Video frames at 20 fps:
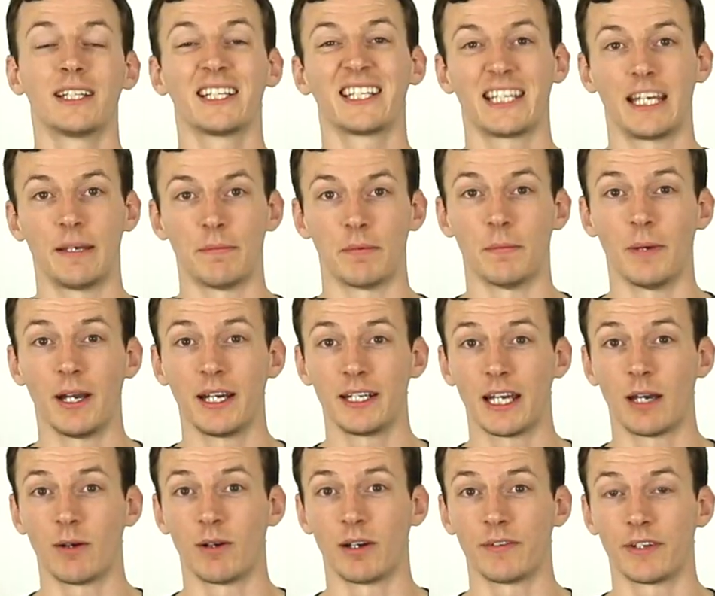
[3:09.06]
Keep in mind,
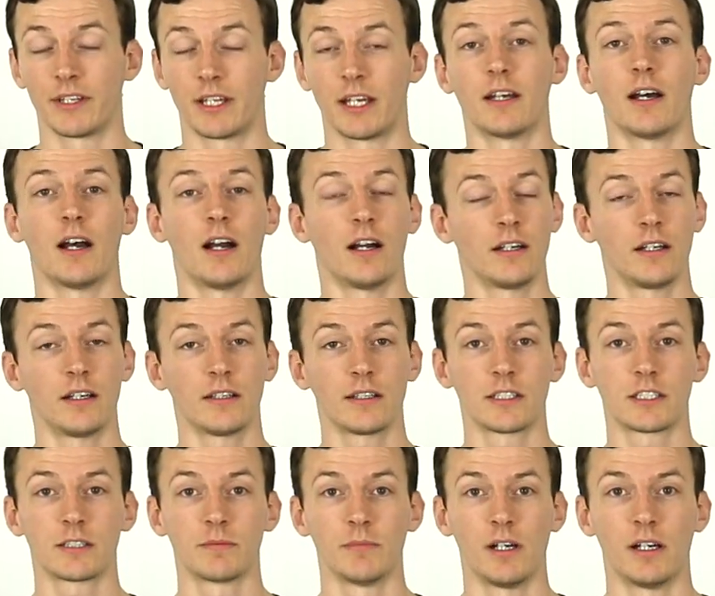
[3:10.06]
however, that our dog
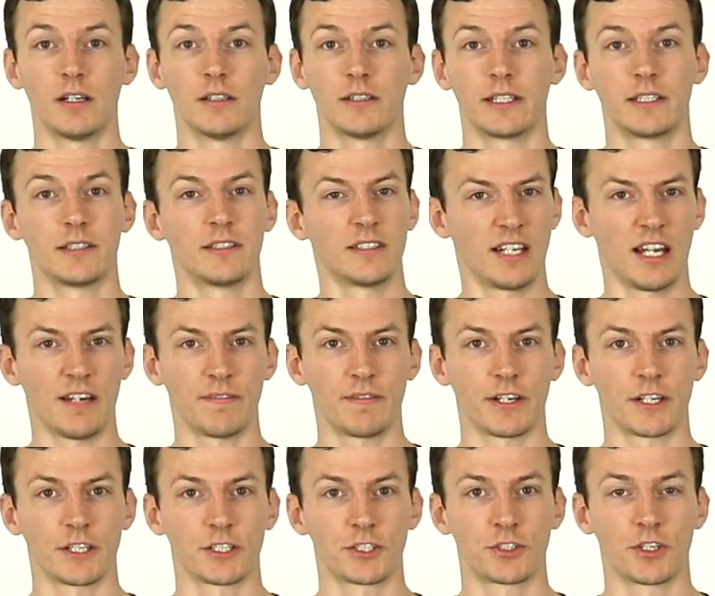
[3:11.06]
is small and not
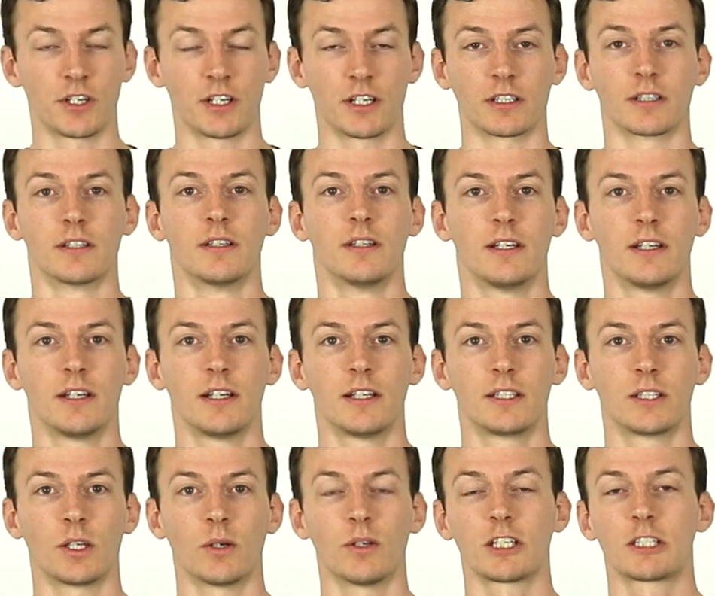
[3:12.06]
very strong.
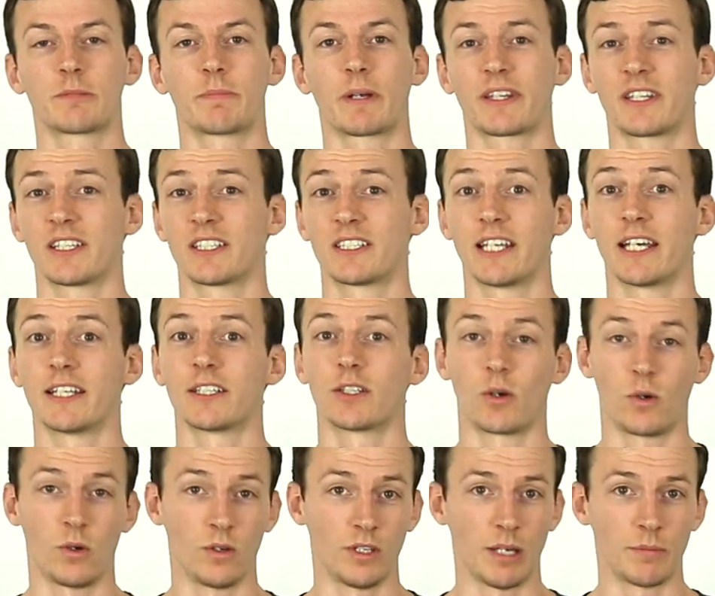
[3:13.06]
Don't expect this tent to
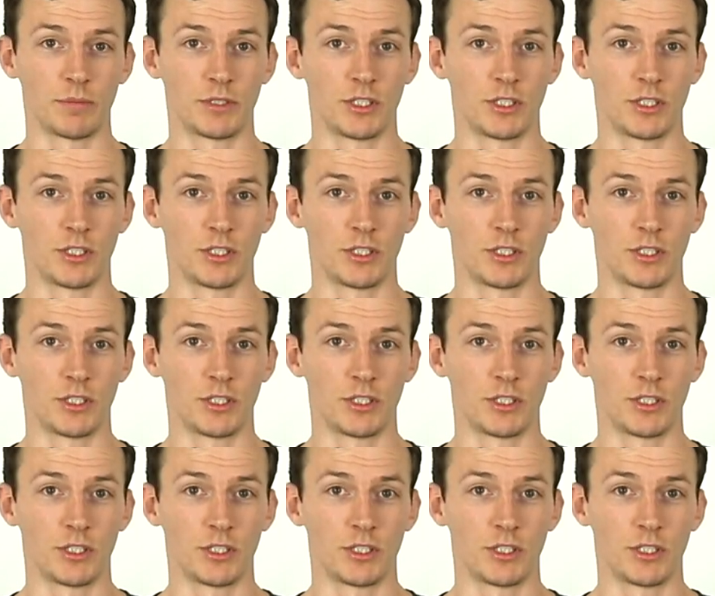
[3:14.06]
hold up